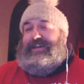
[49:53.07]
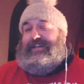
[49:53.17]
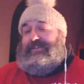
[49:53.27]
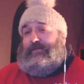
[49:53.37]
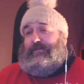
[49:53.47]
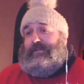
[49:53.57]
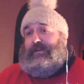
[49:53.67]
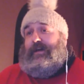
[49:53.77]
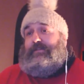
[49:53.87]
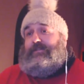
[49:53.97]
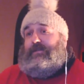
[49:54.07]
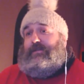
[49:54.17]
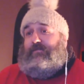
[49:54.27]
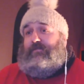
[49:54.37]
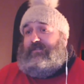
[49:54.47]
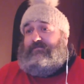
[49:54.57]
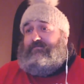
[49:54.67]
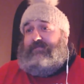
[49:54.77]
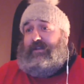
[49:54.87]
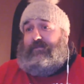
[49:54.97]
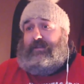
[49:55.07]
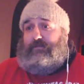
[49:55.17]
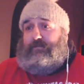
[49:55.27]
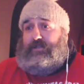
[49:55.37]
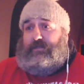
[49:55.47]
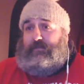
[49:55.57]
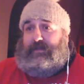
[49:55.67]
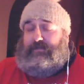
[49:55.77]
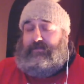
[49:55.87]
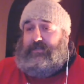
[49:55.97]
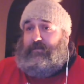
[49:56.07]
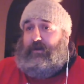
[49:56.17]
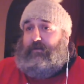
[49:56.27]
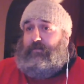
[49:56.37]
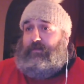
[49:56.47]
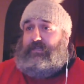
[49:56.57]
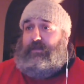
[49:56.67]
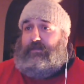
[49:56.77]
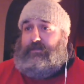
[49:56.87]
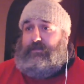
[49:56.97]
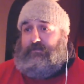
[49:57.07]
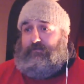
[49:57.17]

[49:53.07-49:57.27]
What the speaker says: Yeah. So to summarise, I don't think there's much similarity apart from the togetherness.